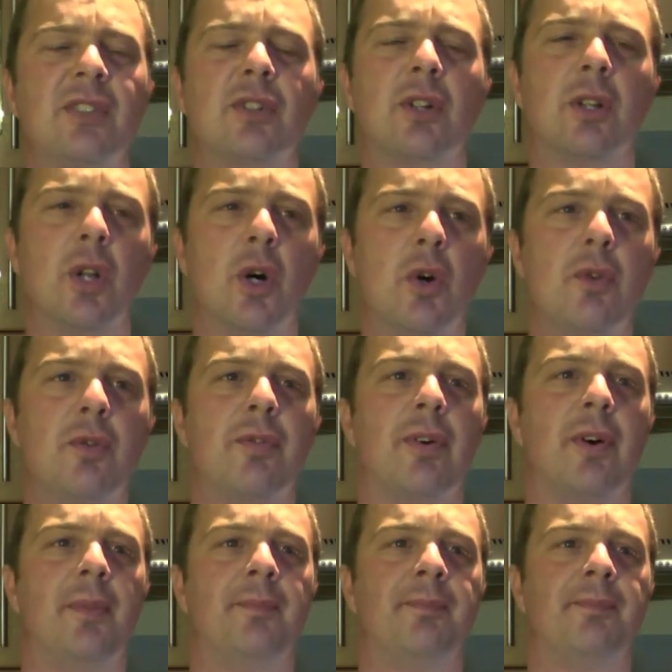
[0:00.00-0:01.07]
clove,
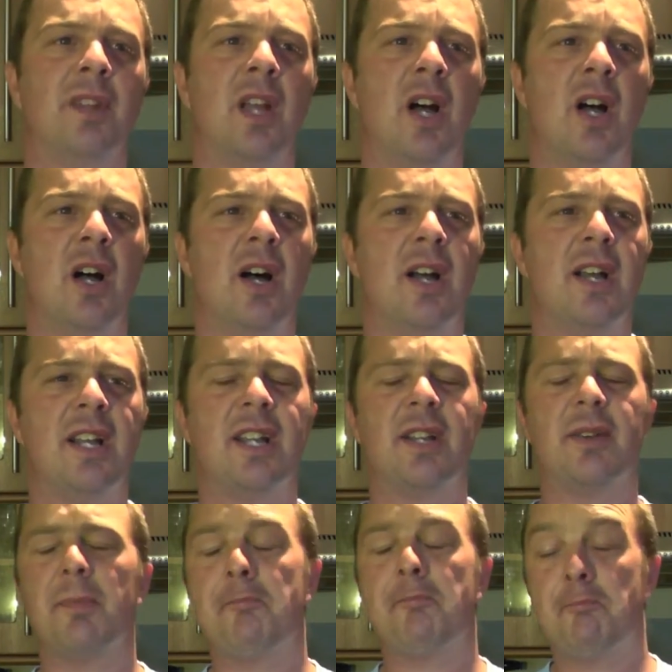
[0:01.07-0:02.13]

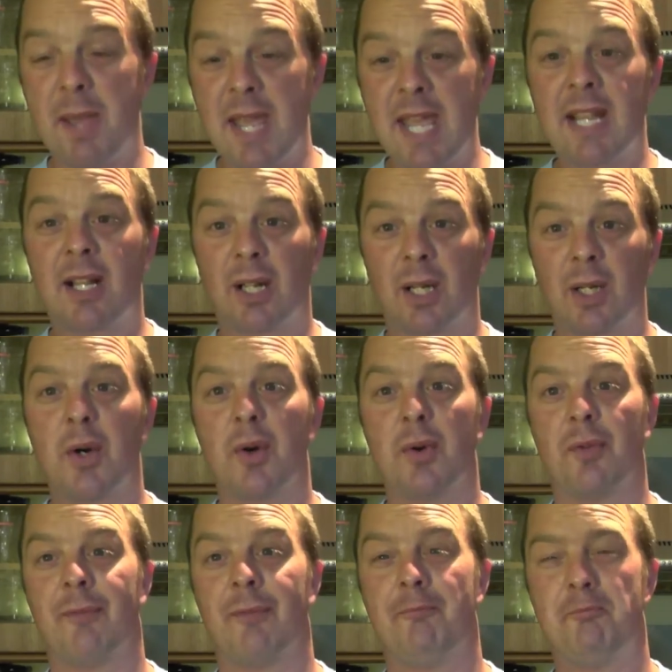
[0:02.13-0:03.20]
big
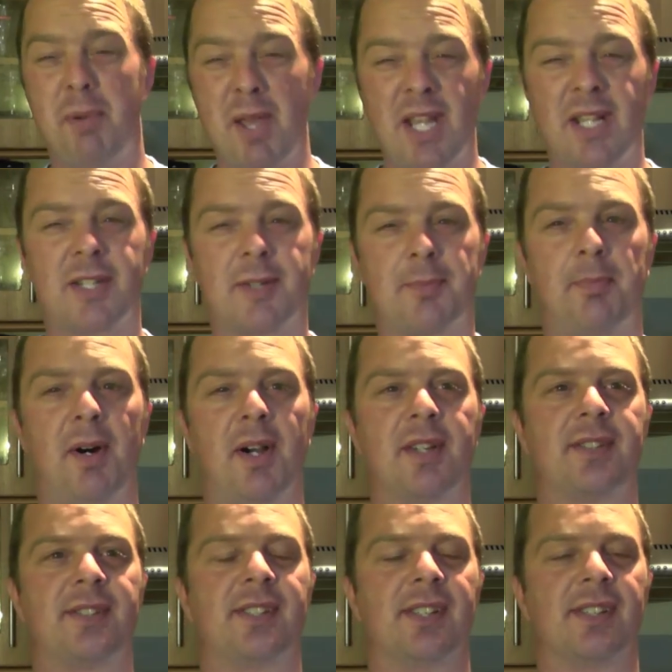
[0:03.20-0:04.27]
clove, big
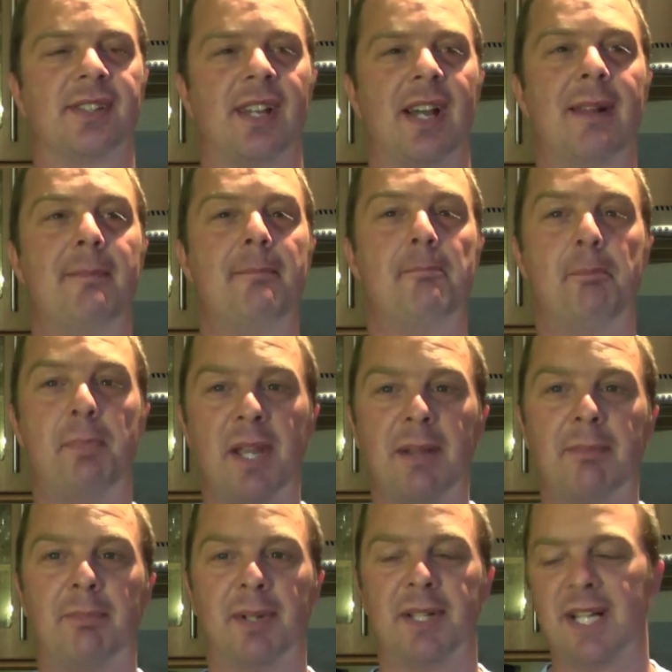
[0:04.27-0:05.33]
spices and
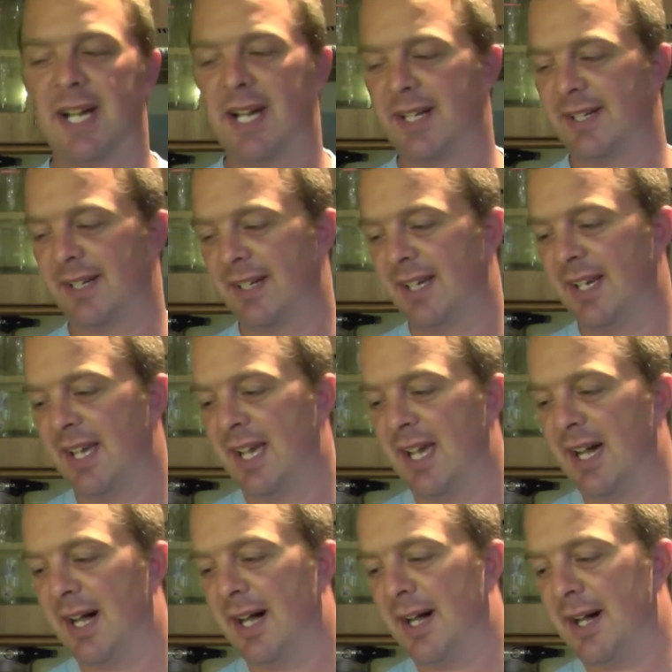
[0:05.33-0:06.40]
big banana.
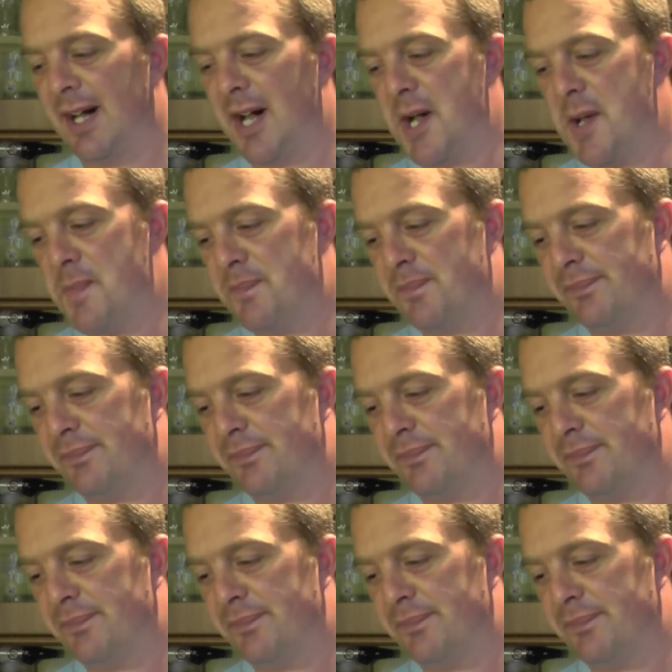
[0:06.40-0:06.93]
I've